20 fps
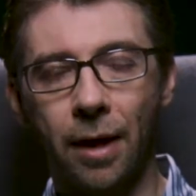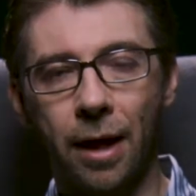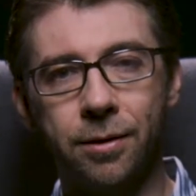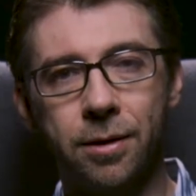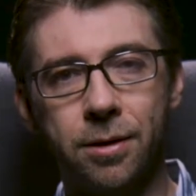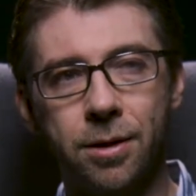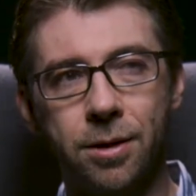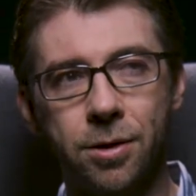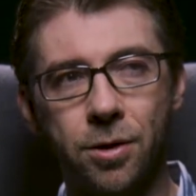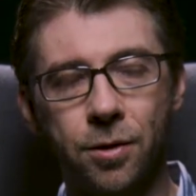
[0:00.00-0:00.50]
On
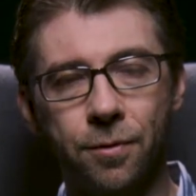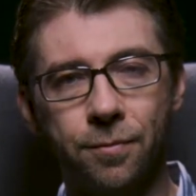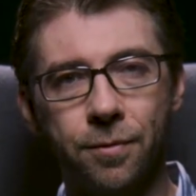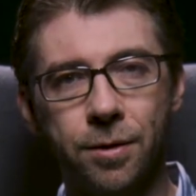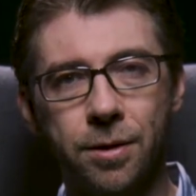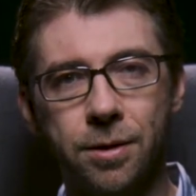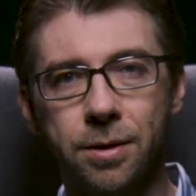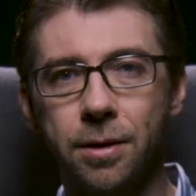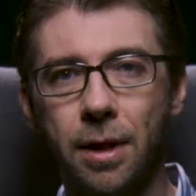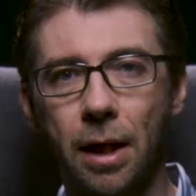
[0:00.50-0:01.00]
the
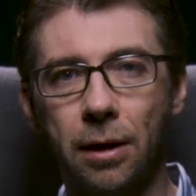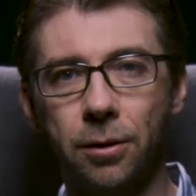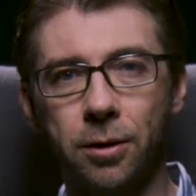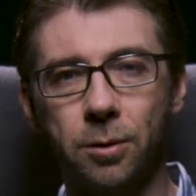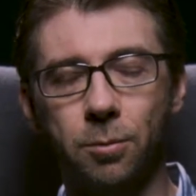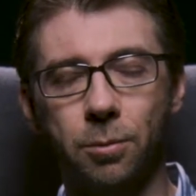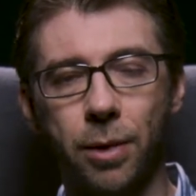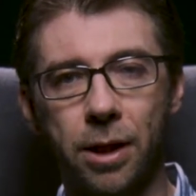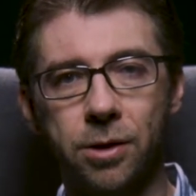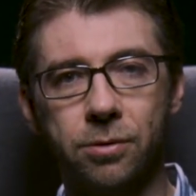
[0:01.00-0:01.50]
surface, they
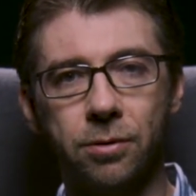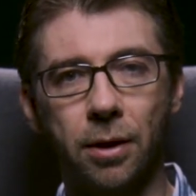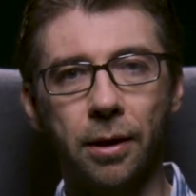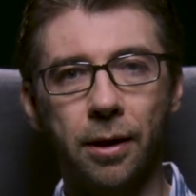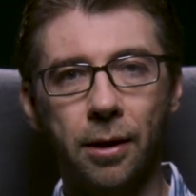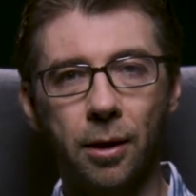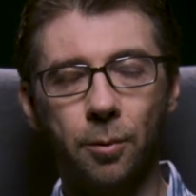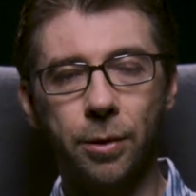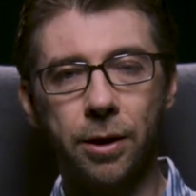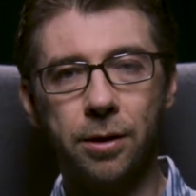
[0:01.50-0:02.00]
looked better a
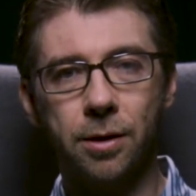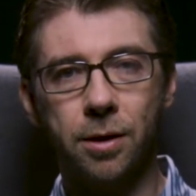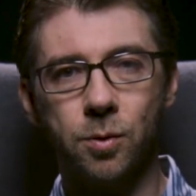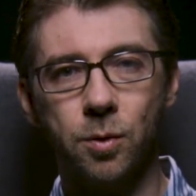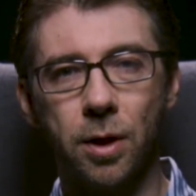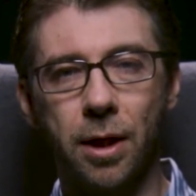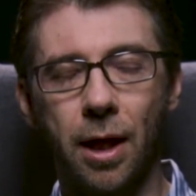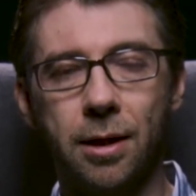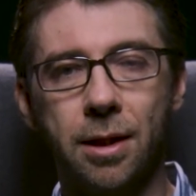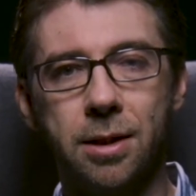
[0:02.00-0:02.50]
little bit because
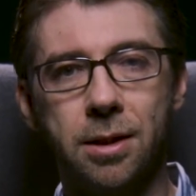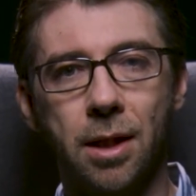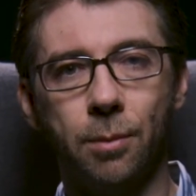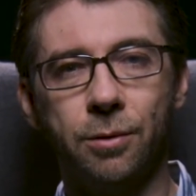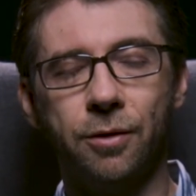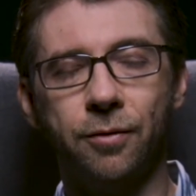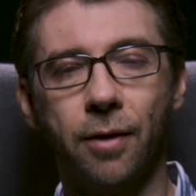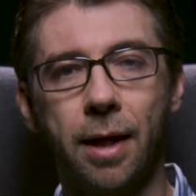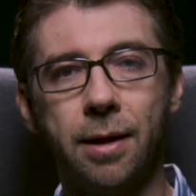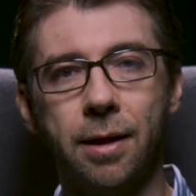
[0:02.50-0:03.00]
we kind of
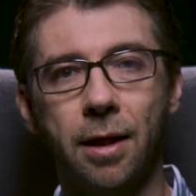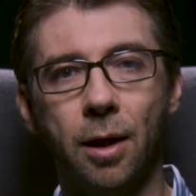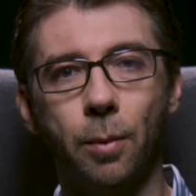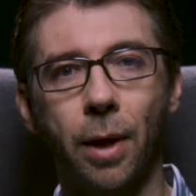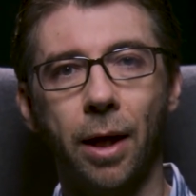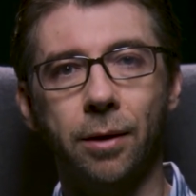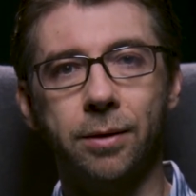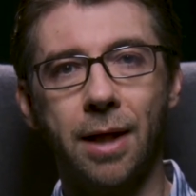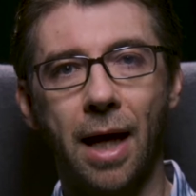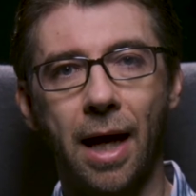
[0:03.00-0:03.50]
stopped fighting
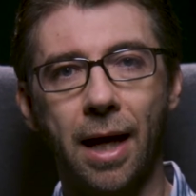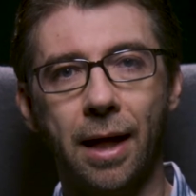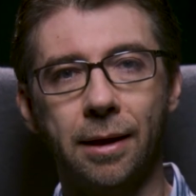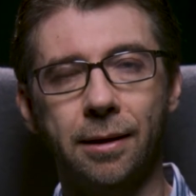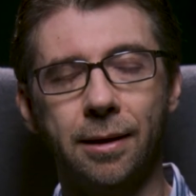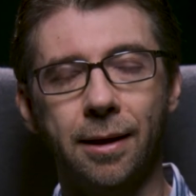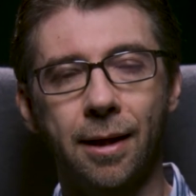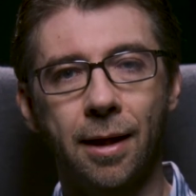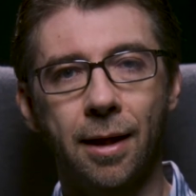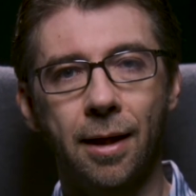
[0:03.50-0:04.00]
about
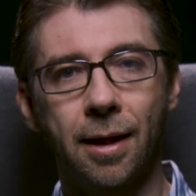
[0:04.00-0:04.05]
that.